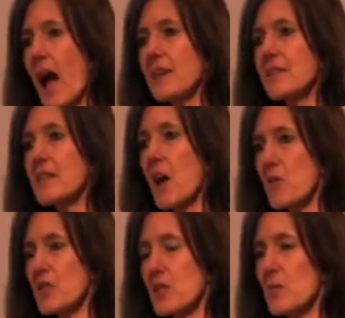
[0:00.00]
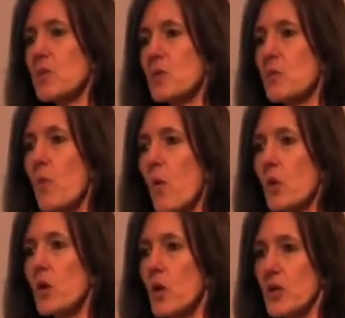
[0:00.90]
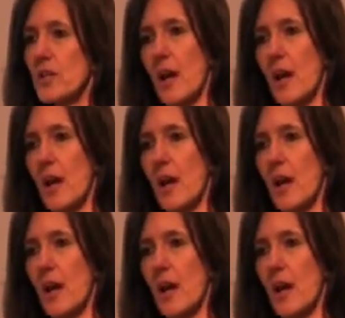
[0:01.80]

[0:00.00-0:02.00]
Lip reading: and encouraging them to do more good.